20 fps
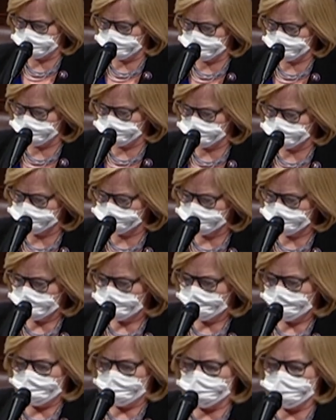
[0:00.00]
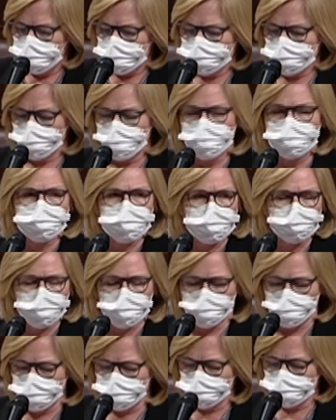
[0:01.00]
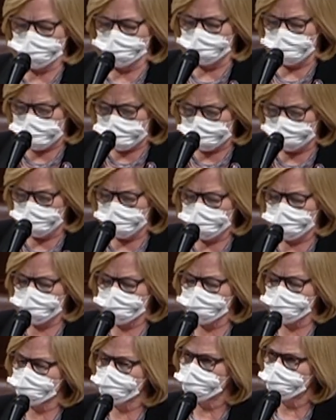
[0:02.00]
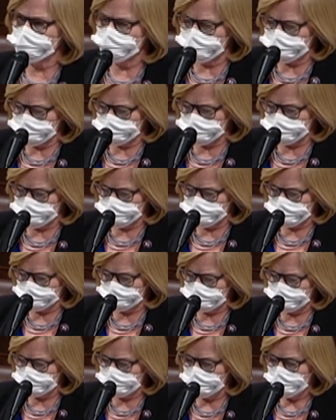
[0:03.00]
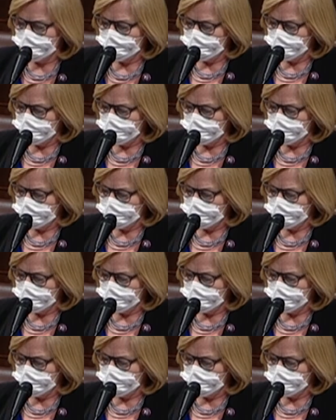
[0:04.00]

vehicle. That's why Democrats bypassed the Judiciary Committee